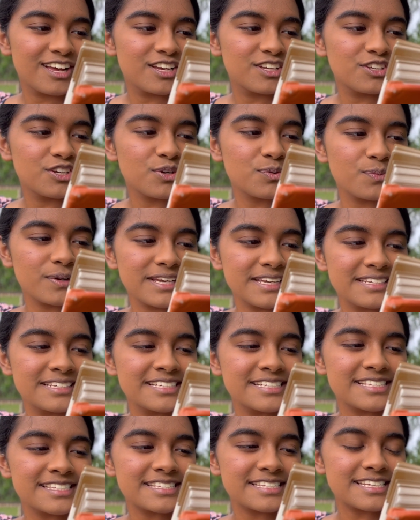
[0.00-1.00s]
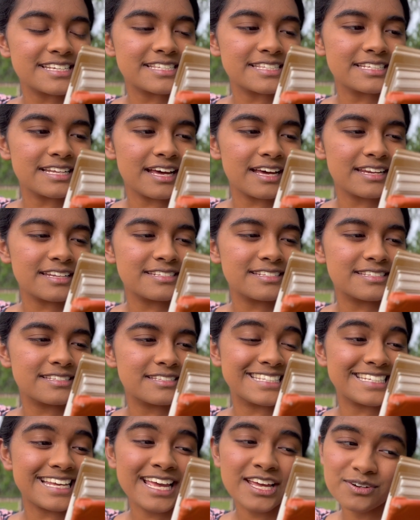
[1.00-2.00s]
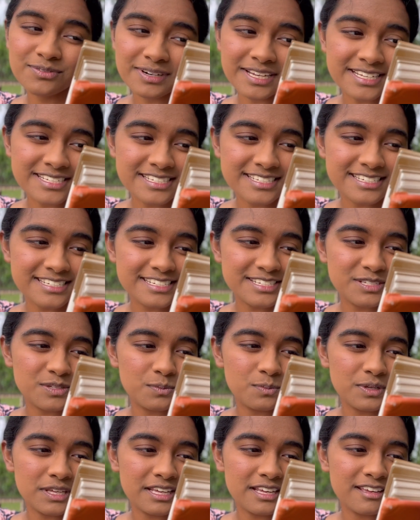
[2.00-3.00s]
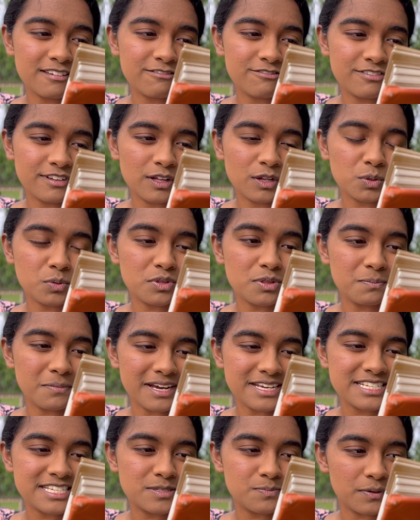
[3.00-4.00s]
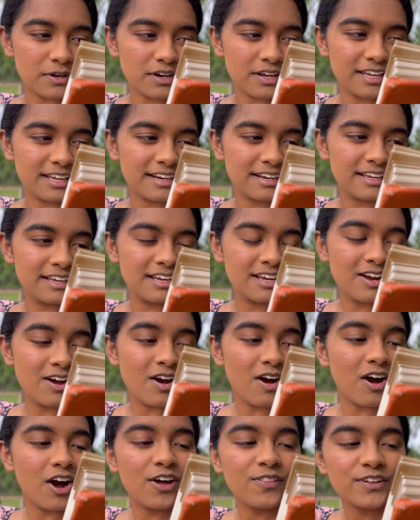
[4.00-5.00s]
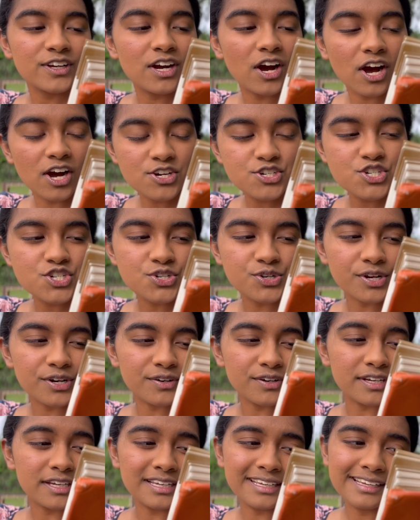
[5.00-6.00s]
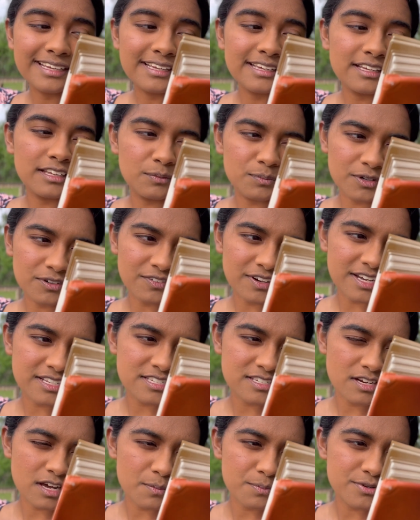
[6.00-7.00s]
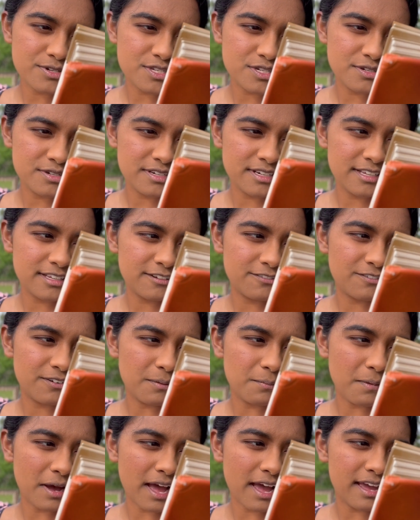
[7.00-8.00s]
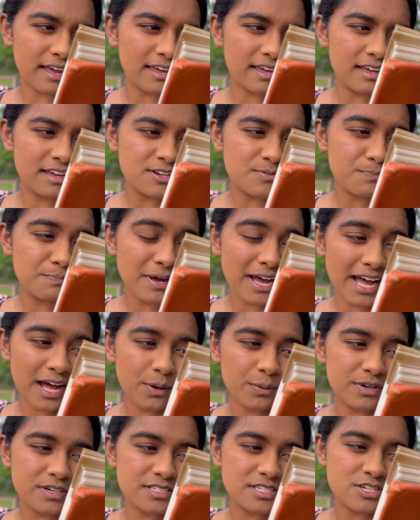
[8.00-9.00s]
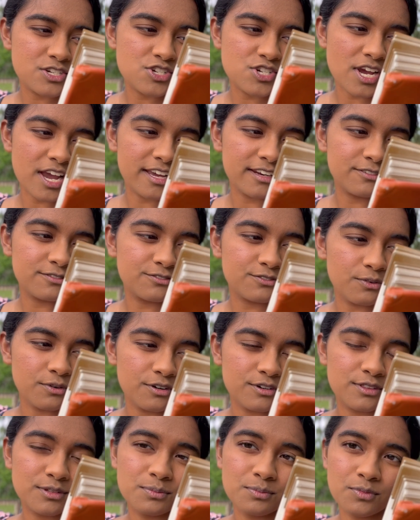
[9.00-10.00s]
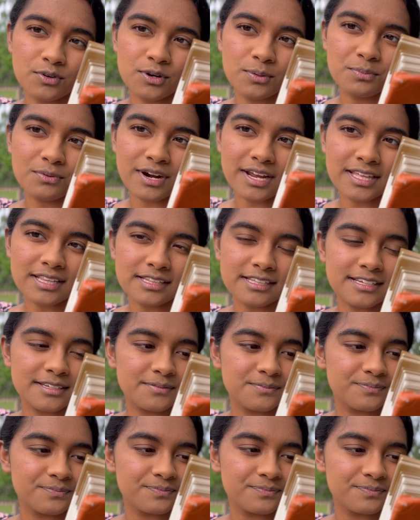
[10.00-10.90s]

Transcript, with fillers: Your weakness is not a debt rent to being filled with my spirit. On the contrary, it provides an opportunity for my power to shine forth more brightly.